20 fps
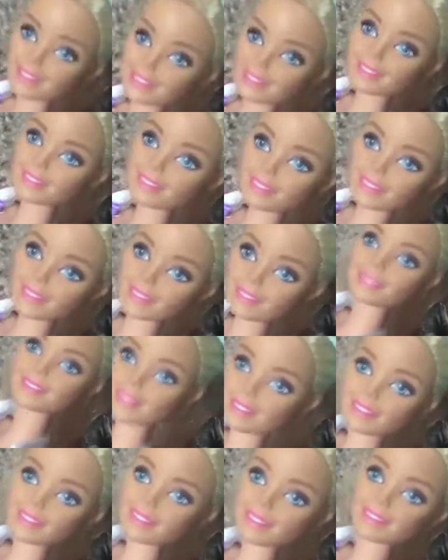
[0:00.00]
Okay,
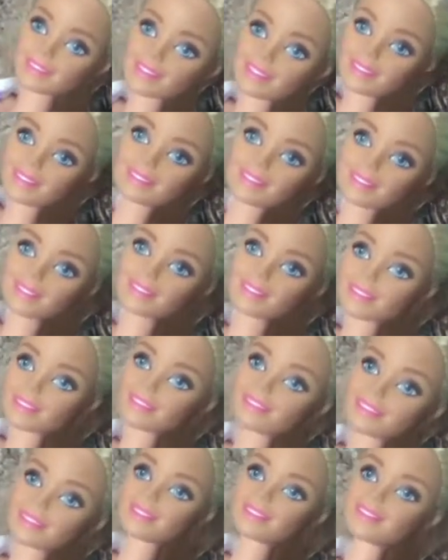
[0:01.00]
um,
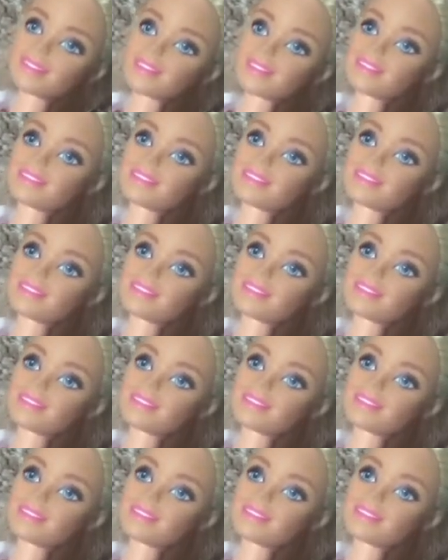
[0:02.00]
I'm about